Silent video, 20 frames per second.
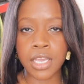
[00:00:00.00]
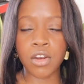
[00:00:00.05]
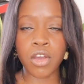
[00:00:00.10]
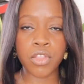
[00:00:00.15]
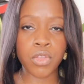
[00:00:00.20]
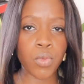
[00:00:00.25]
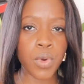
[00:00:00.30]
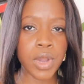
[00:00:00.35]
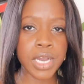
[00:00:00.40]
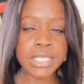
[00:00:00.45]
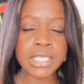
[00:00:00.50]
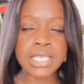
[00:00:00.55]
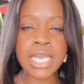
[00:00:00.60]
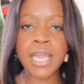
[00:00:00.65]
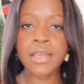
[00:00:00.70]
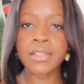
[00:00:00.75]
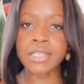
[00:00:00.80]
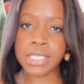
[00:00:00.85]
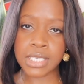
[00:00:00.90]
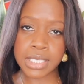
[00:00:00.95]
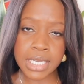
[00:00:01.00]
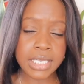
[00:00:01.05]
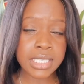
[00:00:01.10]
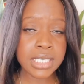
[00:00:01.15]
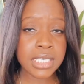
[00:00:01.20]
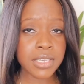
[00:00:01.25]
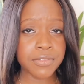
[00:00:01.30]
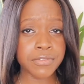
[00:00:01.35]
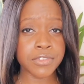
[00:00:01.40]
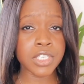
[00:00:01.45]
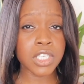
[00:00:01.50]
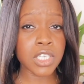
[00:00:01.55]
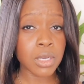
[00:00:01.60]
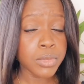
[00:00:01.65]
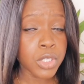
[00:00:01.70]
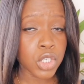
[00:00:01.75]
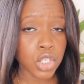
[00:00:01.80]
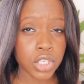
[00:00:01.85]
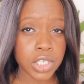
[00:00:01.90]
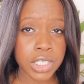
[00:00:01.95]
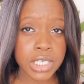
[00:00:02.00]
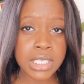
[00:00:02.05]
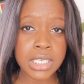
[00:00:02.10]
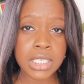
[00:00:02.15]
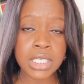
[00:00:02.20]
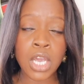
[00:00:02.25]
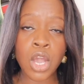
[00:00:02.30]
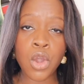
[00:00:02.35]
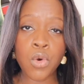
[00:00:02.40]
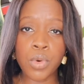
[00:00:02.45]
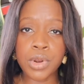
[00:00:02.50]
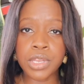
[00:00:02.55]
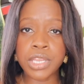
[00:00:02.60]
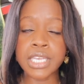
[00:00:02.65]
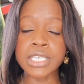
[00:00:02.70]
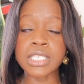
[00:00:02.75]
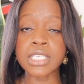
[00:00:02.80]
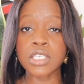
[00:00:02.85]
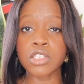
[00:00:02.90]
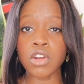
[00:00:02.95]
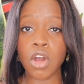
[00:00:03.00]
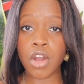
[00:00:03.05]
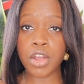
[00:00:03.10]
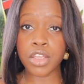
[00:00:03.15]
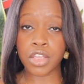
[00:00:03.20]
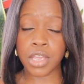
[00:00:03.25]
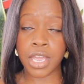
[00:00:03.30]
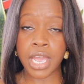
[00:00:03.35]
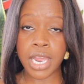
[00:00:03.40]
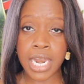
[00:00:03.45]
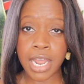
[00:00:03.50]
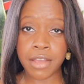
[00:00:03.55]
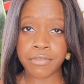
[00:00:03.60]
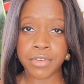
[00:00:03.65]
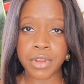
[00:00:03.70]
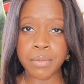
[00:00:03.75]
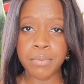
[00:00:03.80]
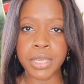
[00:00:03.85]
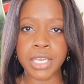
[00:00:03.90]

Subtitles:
In other words, there's a tendency for some students when they start year 11,